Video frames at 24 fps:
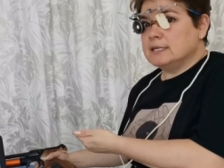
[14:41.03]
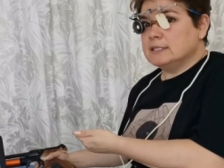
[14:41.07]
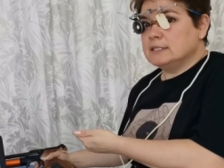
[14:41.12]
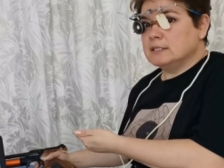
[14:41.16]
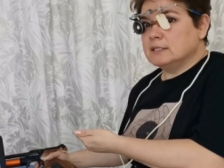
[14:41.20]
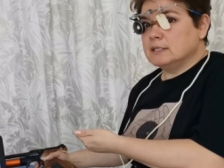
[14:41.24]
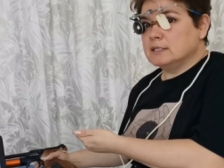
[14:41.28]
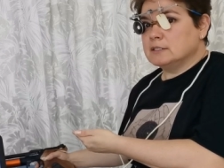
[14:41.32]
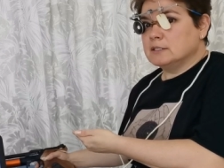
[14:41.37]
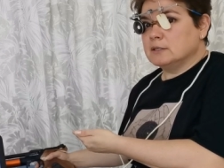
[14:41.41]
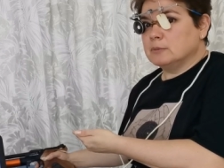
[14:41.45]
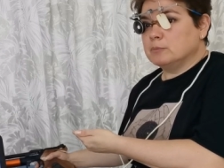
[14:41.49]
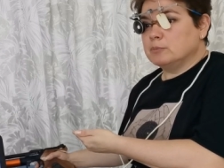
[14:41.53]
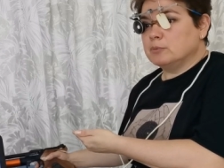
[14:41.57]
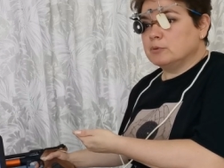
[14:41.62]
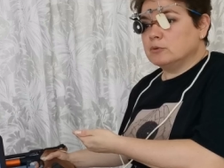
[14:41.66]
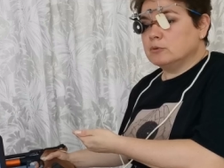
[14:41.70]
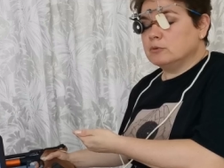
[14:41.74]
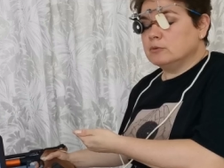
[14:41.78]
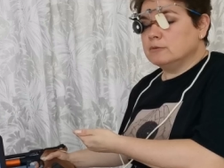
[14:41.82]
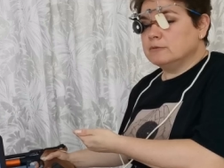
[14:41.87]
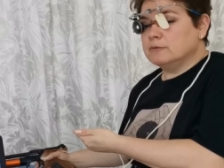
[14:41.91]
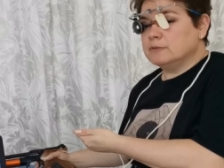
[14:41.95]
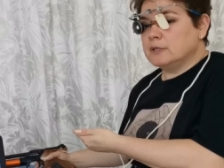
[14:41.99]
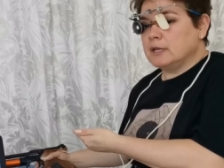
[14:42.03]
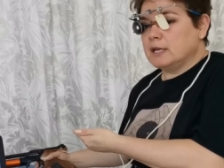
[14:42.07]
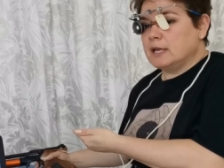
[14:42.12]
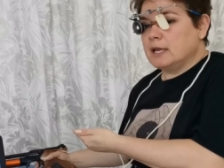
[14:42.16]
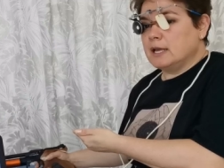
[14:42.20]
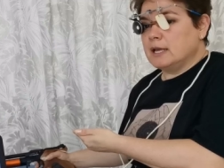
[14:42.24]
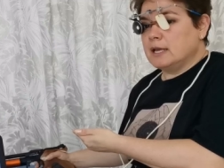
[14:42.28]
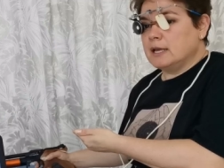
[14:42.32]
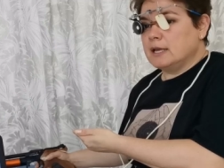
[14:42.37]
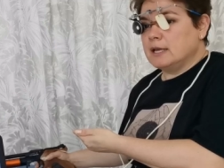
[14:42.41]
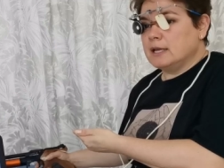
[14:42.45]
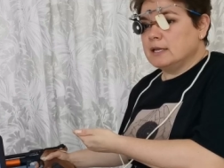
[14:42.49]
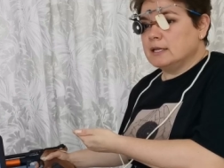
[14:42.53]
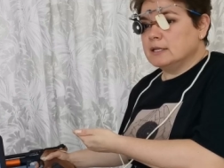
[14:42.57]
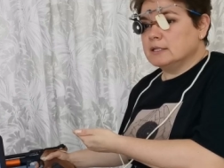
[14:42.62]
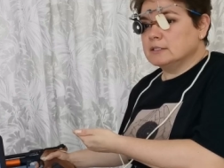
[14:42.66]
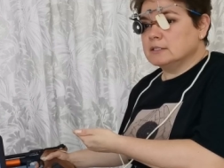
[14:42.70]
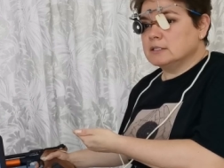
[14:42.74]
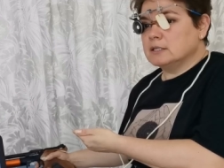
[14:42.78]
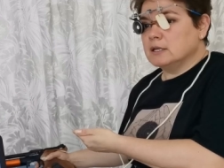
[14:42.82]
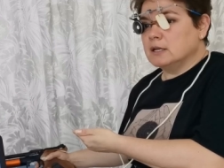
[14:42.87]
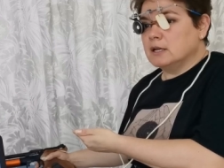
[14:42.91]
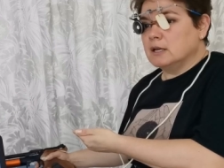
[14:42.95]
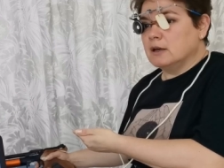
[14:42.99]
steadiness improved
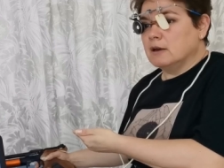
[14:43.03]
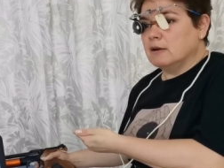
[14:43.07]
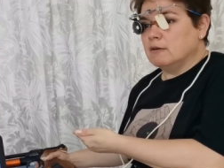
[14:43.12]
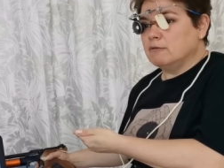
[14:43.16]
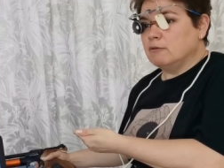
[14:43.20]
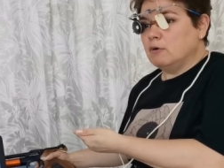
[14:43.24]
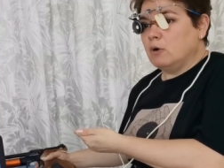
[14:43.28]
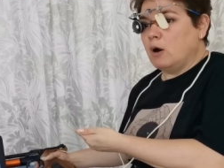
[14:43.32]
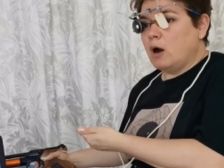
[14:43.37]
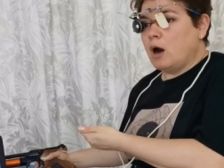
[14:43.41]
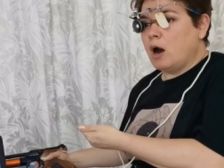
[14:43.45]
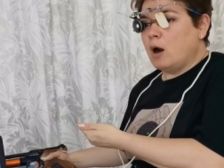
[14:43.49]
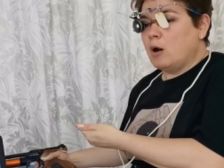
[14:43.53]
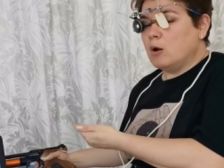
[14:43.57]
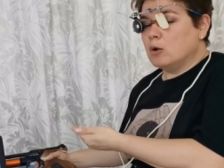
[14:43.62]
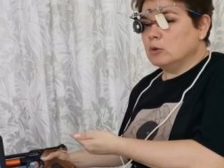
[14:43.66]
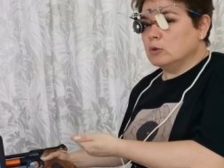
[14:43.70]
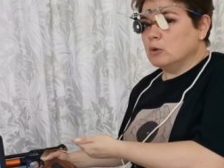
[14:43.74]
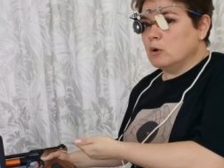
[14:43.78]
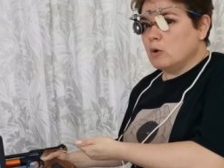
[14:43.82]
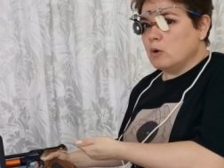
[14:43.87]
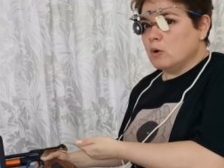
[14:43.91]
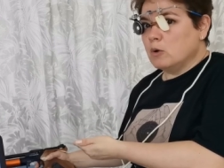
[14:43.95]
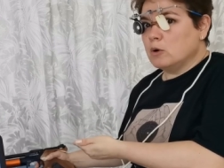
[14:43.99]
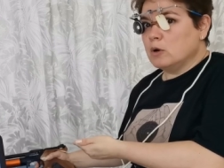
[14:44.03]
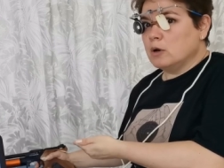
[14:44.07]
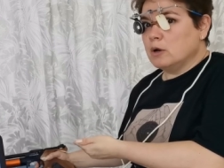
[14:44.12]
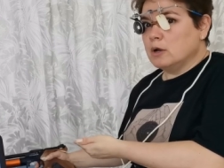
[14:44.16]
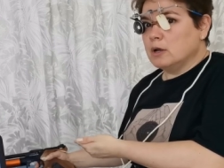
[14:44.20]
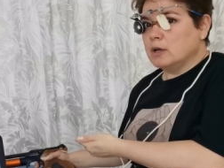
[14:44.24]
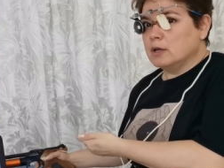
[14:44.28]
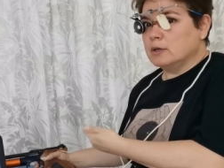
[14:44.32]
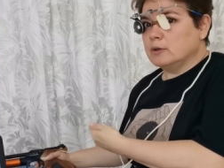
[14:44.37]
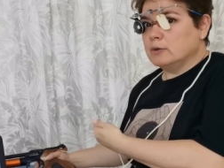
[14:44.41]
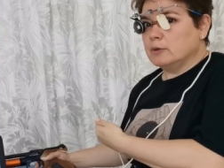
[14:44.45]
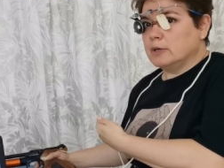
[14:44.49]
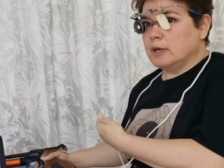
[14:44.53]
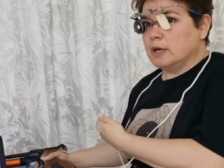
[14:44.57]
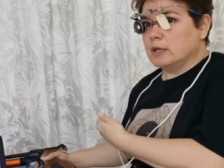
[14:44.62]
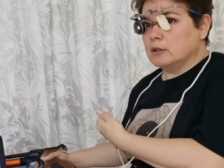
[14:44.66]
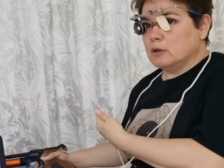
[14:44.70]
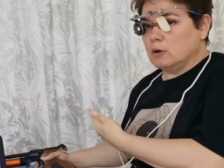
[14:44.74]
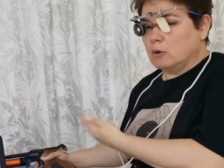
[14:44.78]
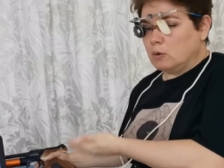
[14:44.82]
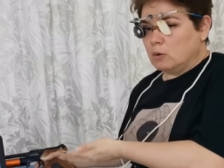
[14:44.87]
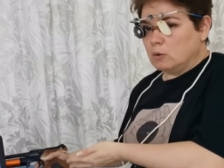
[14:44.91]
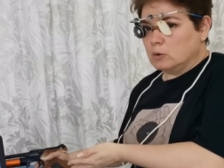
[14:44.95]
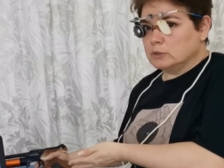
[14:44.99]
and for how long you
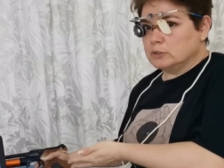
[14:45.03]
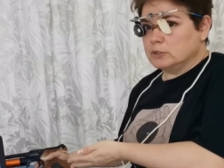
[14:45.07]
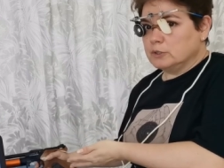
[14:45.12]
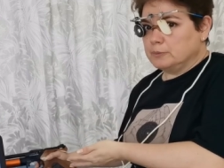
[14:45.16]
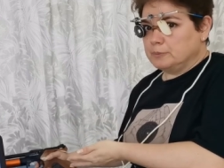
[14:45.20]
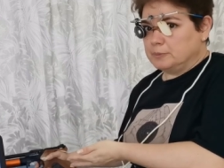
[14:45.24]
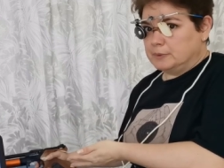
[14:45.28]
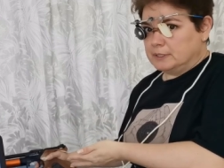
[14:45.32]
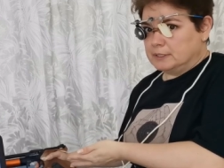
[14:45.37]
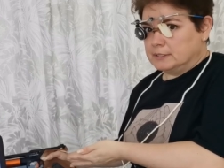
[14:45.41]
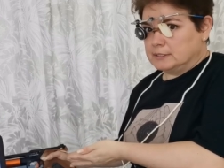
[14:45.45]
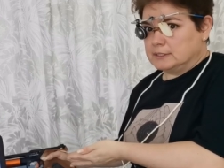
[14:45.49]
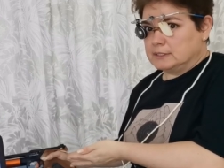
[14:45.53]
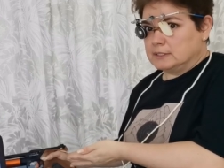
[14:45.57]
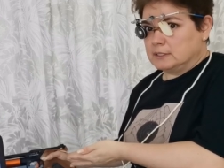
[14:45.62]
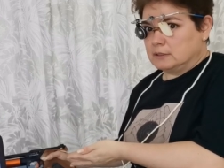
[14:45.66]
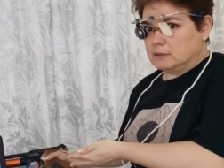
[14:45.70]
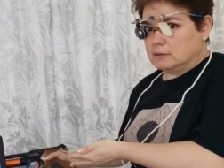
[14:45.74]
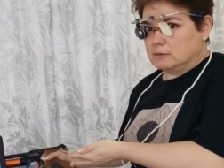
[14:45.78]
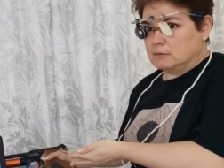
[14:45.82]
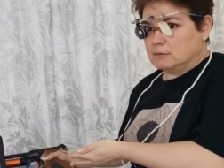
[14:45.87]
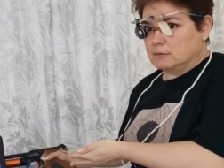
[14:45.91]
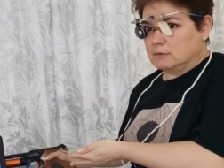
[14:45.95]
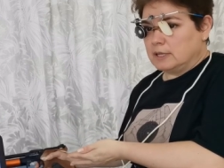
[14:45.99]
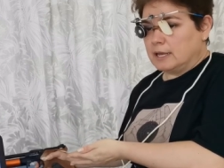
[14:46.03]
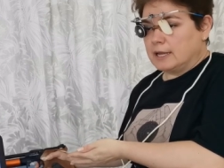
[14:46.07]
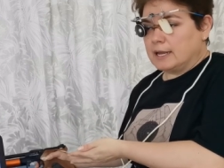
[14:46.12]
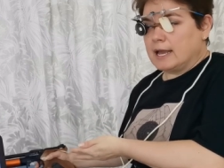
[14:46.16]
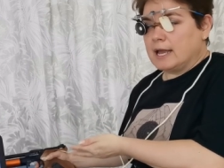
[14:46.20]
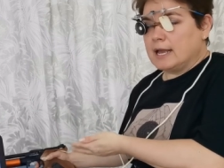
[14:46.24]
can hold your pistol.